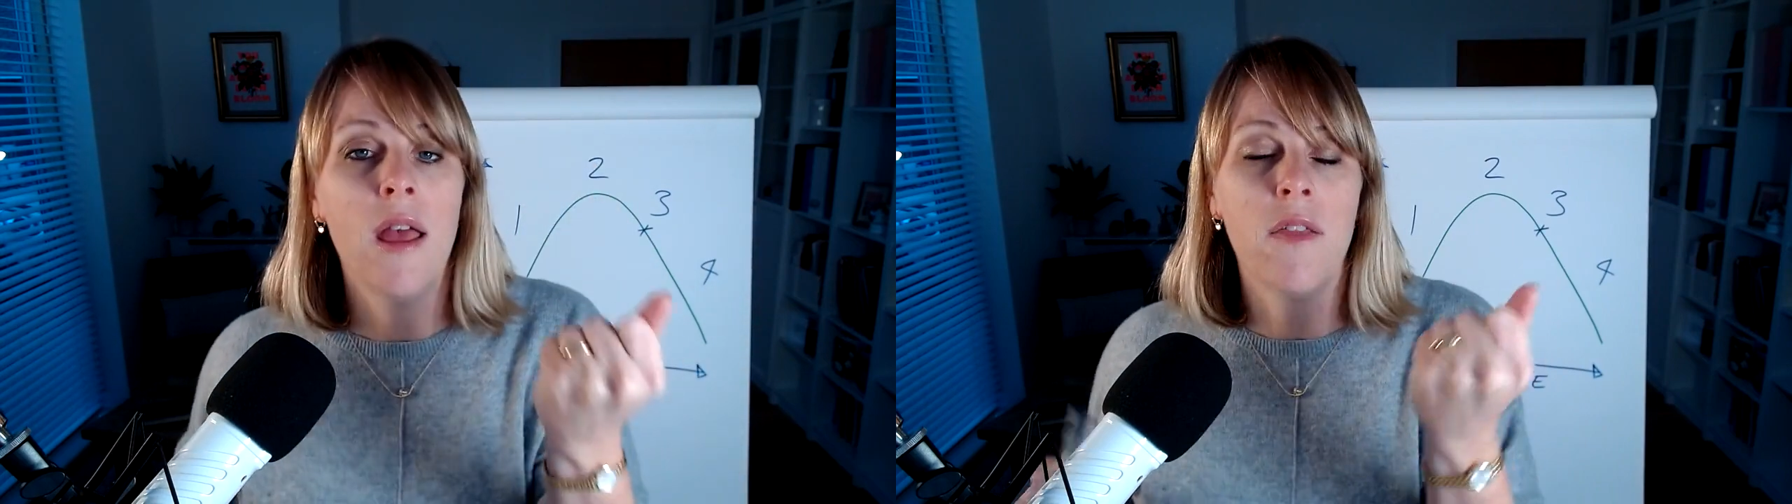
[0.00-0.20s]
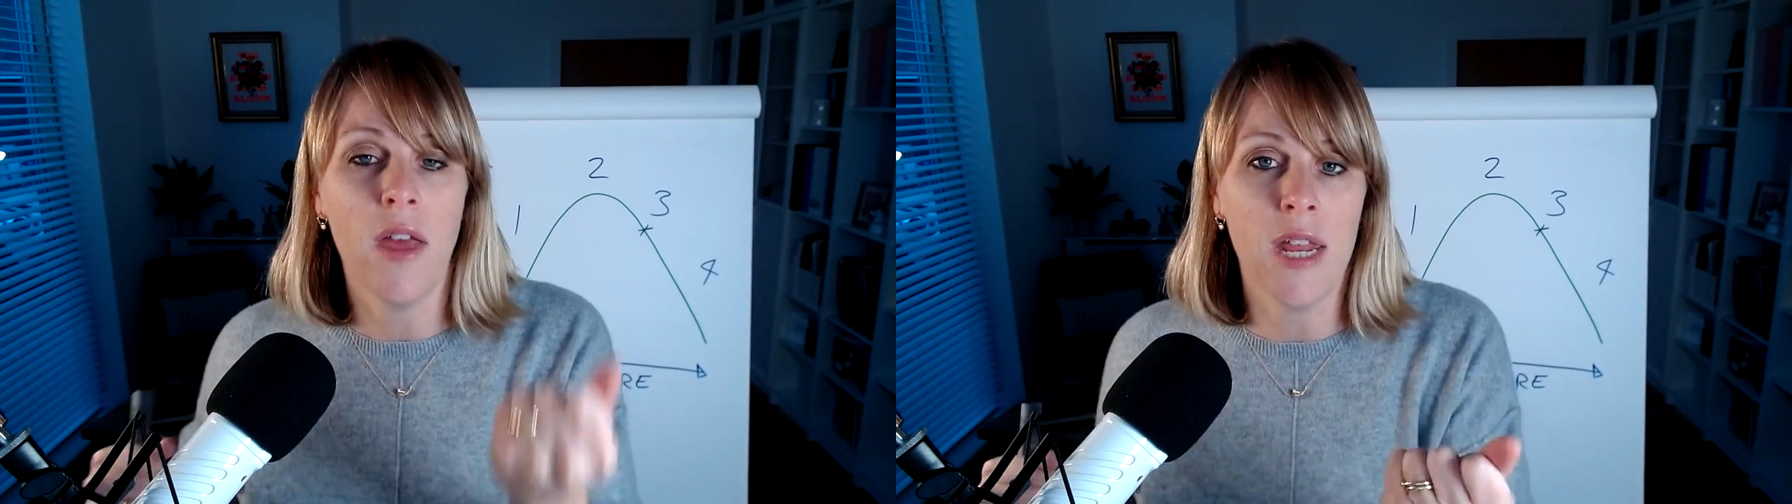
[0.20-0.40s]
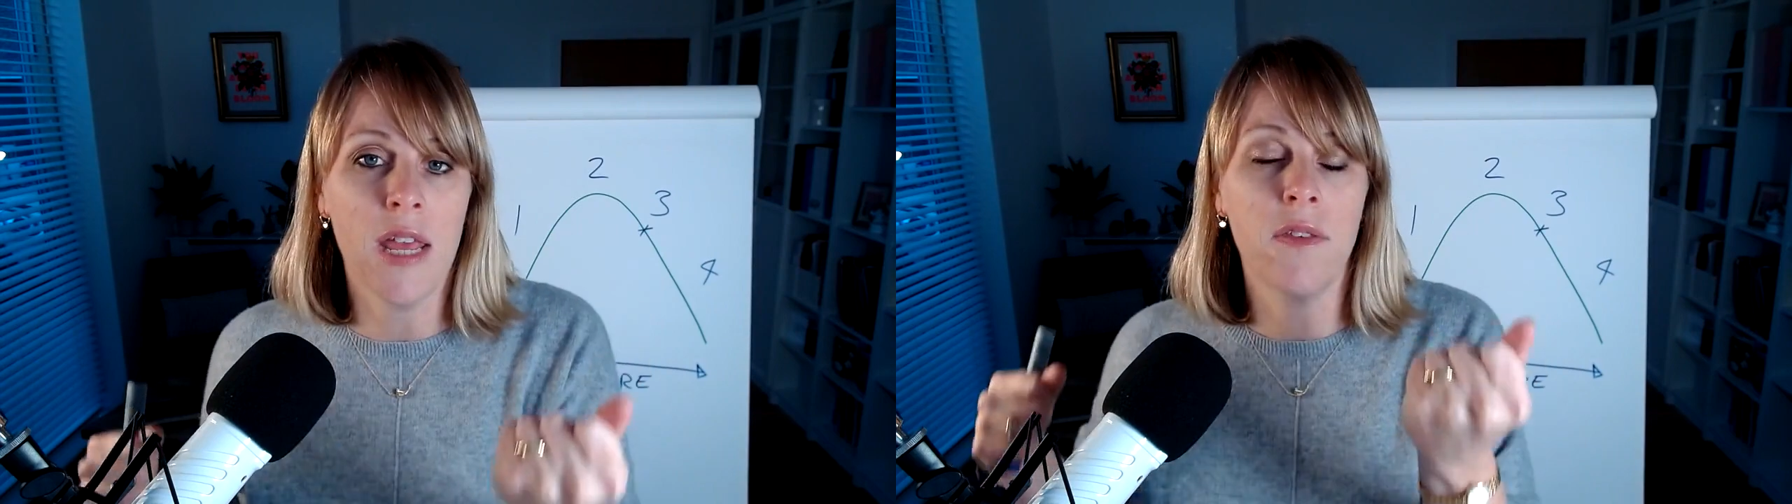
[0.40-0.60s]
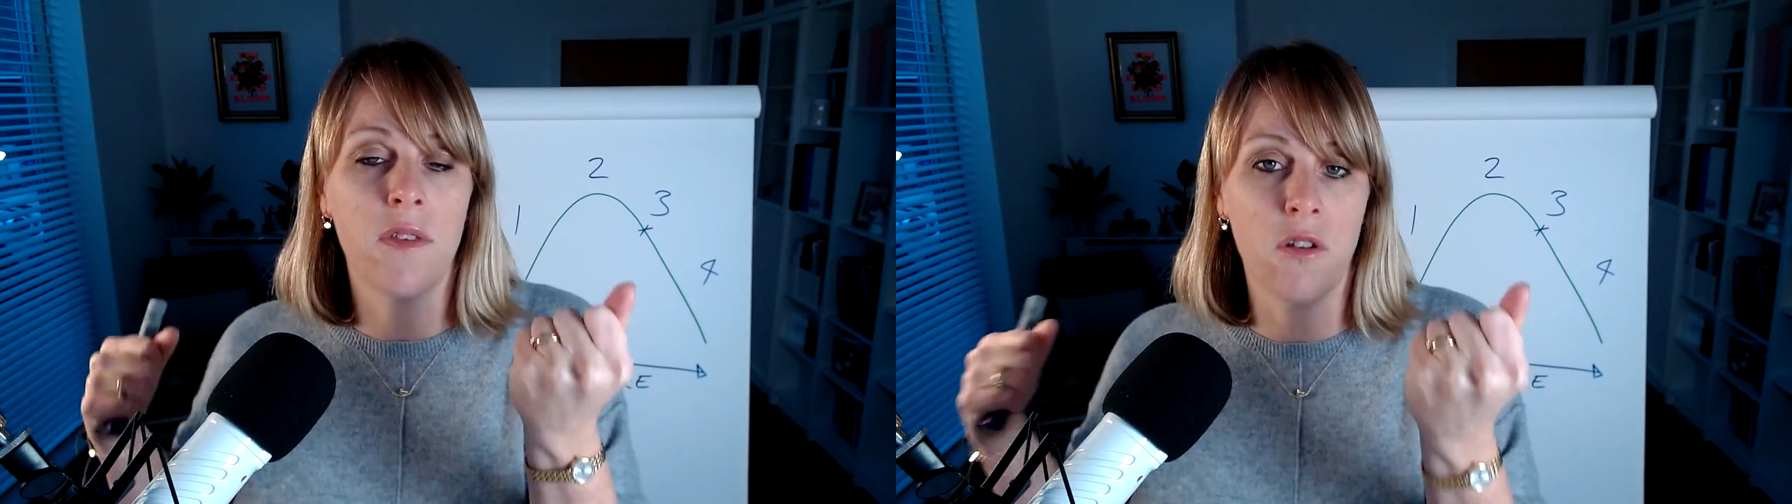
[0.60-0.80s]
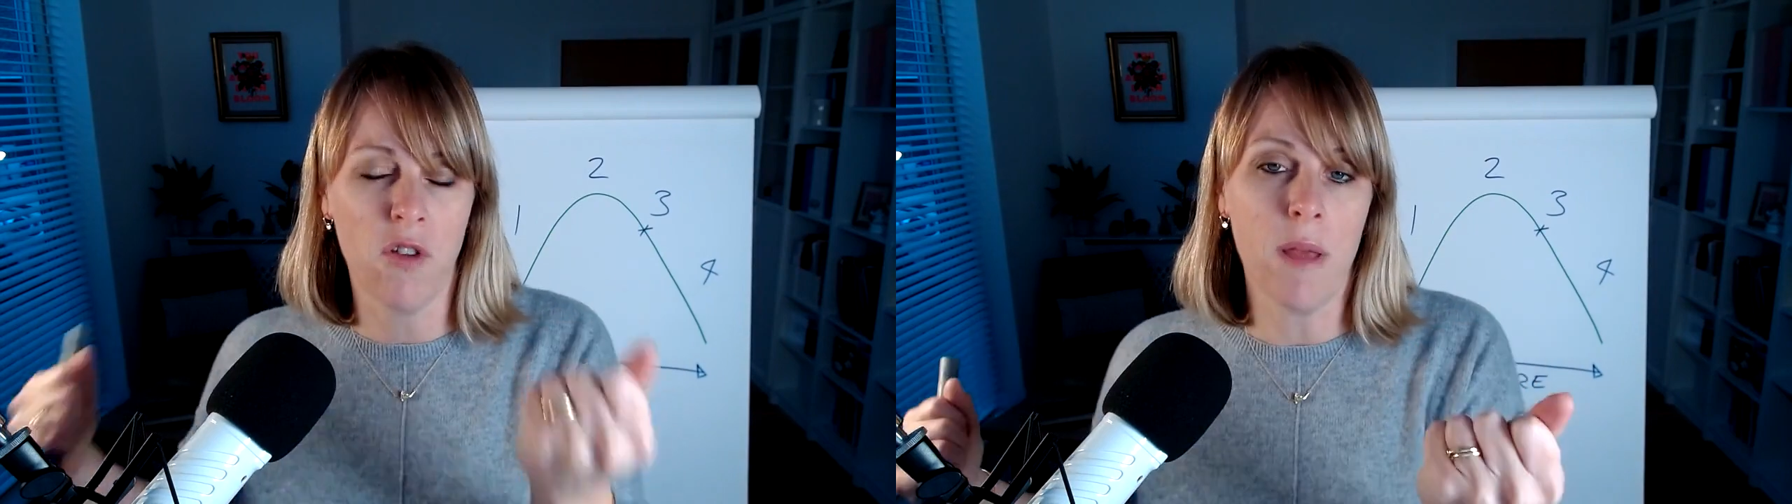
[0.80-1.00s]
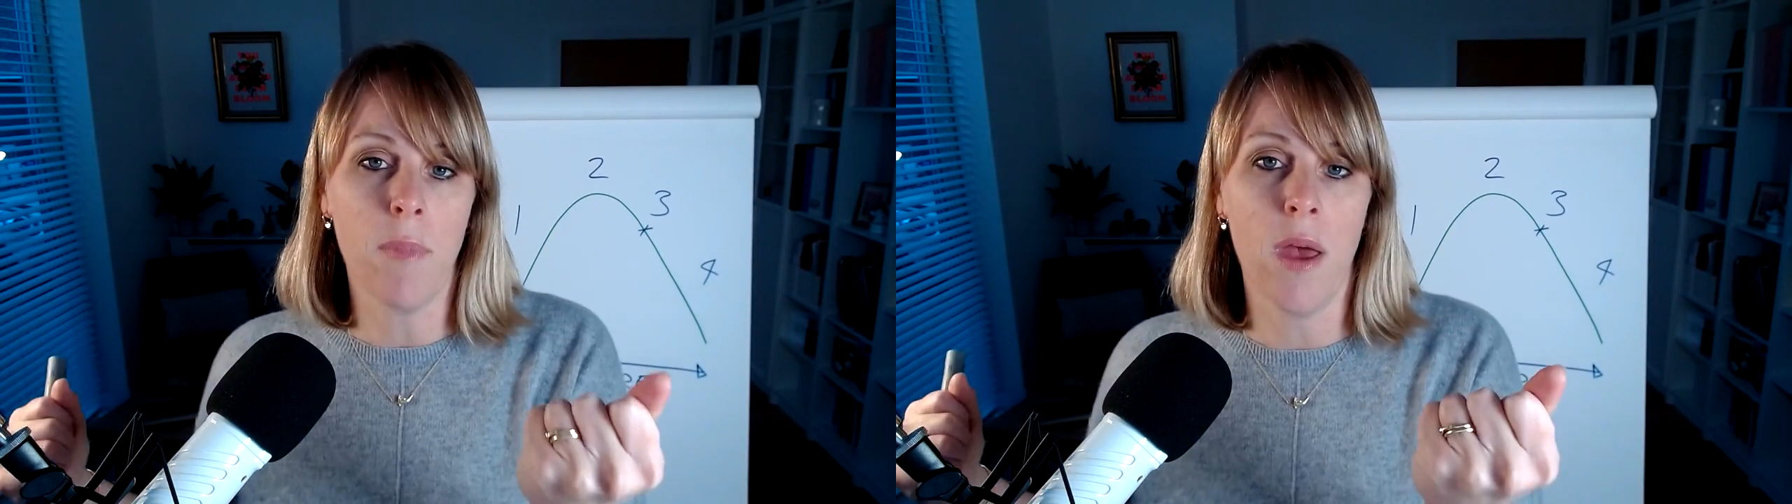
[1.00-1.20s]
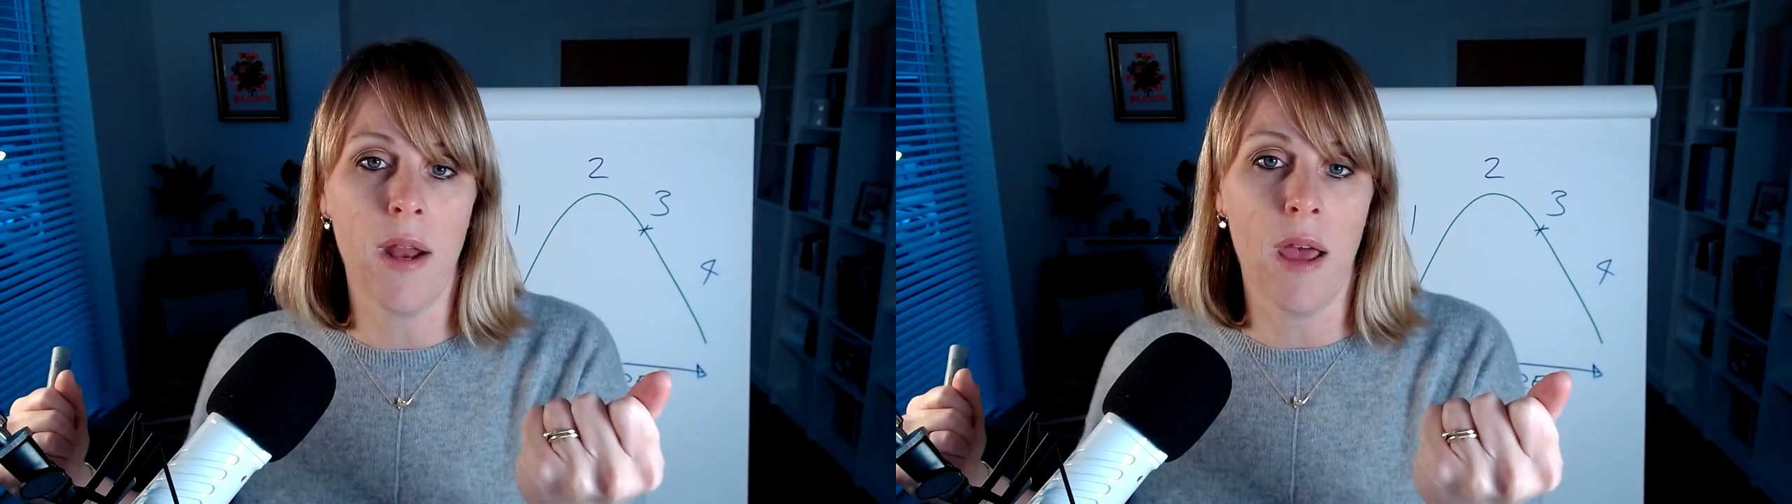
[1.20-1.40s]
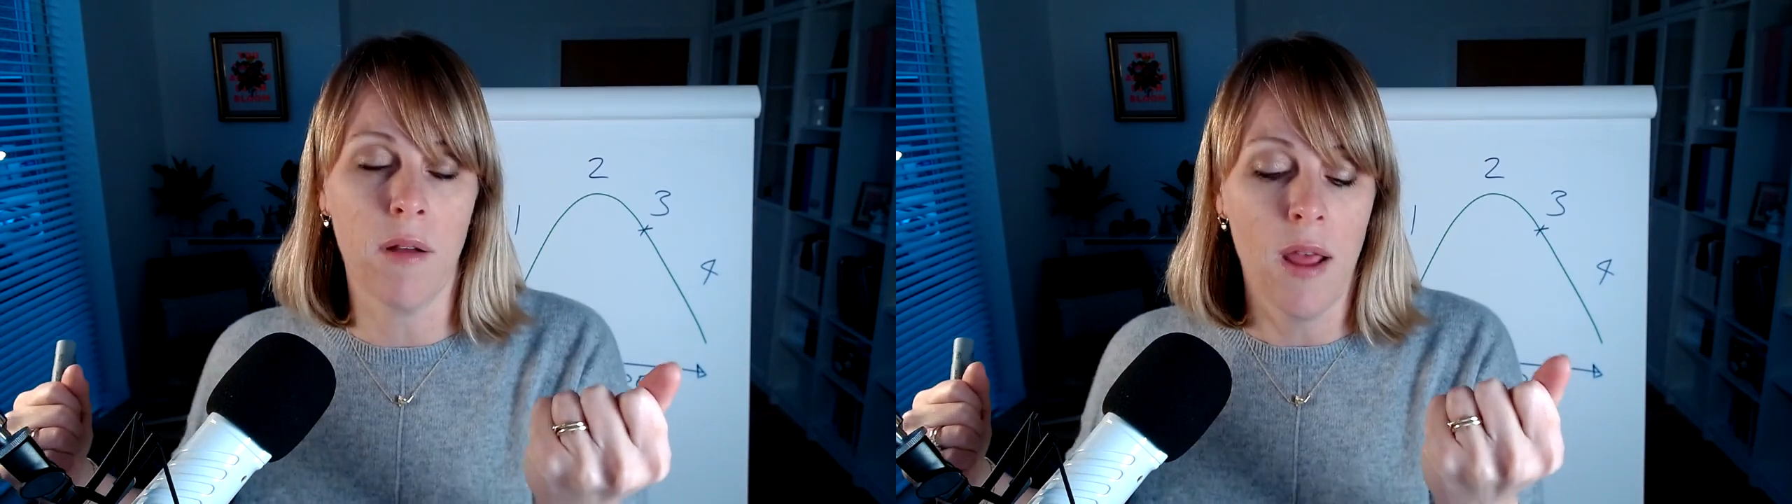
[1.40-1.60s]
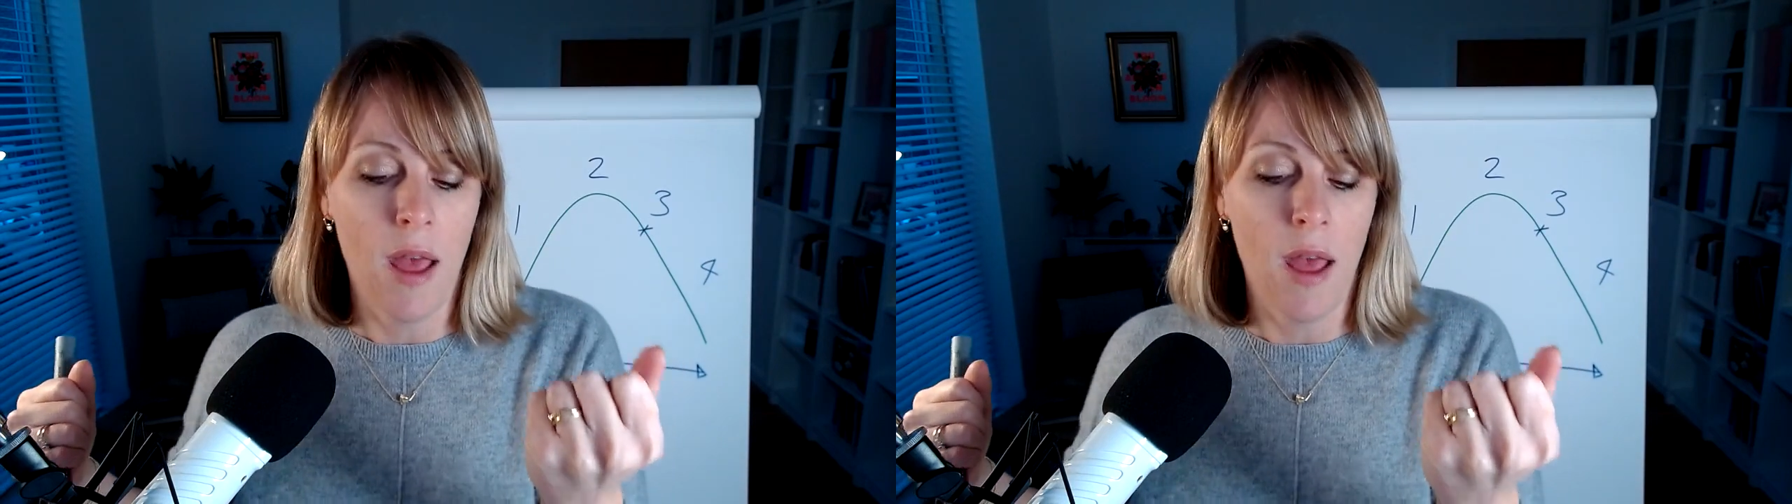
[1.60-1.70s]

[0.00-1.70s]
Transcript: than it is to treat burnout.